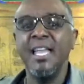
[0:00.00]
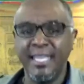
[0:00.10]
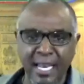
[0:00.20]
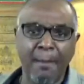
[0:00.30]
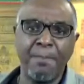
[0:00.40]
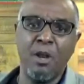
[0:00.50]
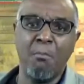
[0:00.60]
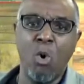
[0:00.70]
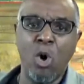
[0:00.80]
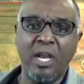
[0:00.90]
Get up in the
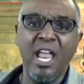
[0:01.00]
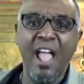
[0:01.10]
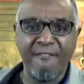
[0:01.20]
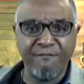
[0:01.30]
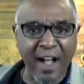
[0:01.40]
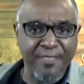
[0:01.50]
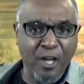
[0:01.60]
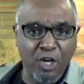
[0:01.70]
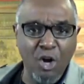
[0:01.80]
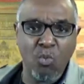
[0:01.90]
morning and find
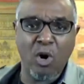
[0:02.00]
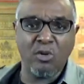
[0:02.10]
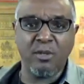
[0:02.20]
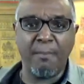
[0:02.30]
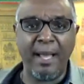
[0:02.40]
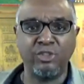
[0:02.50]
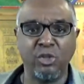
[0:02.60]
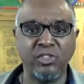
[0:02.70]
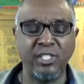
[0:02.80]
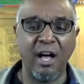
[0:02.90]
the good words about
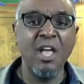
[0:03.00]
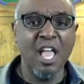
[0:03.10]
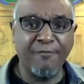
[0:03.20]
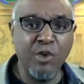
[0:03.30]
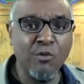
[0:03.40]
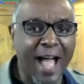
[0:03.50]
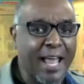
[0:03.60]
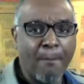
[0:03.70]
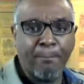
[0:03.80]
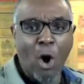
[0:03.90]
yourself. If you've
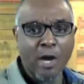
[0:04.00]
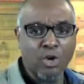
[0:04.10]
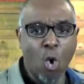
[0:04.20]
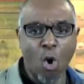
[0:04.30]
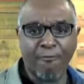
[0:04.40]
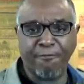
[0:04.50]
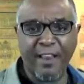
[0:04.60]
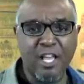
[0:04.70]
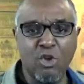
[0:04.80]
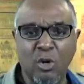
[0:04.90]
got a partner or a
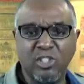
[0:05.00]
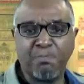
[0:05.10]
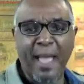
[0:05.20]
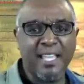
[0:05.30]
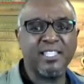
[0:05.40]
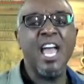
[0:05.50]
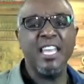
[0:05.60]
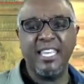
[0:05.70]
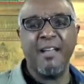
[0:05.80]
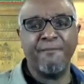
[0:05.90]
friend in your space,
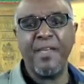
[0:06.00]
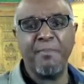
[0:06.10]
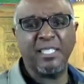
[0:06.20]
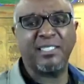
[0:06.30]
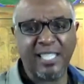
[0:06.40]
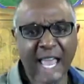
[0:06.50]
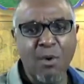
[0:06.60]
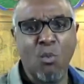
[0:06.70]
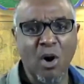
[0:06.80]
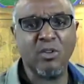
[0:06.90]
give them the
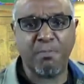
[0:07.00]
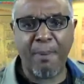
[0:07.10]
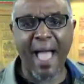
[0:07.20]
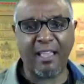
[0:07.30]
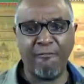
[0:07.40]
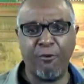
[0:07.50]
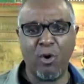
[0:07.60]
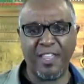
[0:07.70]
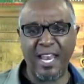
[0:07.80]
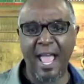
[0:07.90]
same words back and
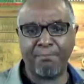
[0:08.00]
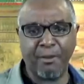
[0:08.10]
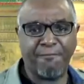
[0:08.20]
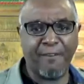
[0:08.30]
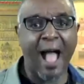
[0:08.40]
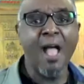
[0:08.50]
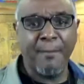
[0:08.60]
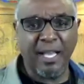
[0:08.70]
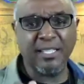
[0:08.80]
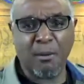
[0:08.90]
forth and amplify.
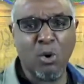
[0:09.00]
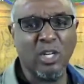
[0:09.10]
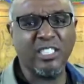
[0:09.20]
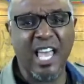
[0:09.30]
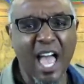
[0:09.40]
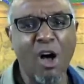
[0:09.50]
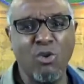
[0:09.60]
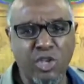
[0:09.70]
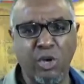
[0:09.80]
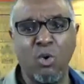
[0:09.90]
Because I'm going to
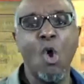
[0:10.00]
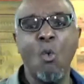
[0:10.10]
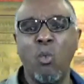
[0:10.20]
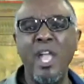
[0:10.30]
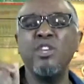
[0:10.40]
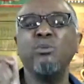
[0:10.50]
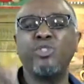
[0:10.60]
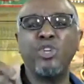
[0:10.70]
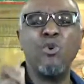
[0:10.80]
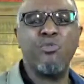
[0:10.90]
tell you, when you
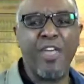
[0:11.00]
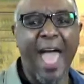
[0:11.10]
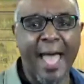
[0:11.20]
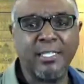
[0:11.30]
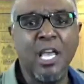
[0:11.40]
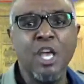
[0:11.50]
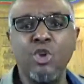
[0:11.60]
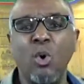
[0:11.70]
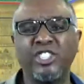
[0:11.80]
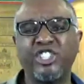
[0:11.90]
do that,
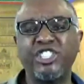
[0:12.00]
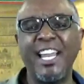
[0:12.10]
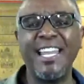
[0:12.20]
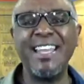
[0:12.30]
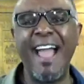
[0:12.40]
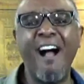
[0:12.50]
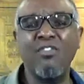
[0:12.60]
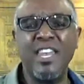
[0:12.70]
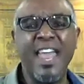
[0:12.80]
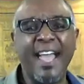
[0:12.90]
you are shutting
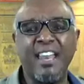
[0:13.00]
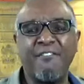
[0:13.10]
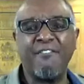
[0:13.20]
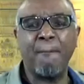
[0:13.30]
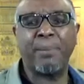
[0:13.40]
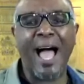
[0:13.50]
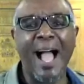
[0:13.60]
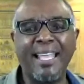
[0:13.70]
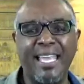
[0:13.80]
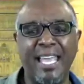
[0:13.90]
down the negative and
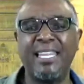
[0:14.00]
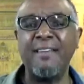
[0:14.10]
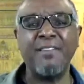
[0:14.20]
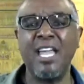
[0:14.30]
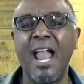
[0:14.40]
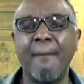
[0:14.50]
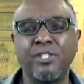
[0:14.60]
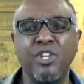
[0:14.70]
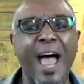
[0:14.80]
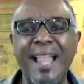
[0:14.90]
blocking it, giving it an
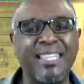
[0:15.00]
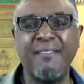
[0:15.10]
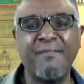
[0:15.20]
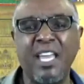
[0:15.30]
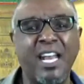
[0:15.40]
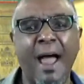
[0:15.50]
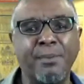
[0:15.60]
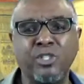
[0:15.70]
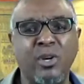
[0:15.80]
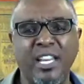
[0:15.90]
opportunity, not giving it an
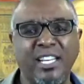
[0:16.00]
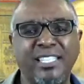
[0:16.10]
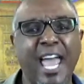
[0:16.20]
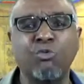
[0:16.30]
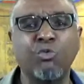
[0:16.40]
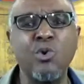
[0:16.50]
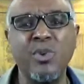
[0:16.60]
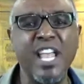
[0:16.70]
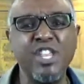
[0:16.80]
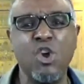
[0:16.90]
opportunity to take root
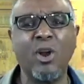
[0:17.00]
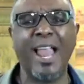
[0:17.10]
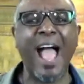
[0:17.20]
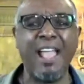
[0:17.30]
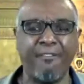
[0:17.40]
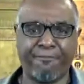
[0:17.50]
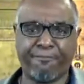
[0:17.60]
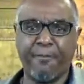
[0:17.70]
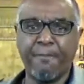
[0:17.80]
in your life.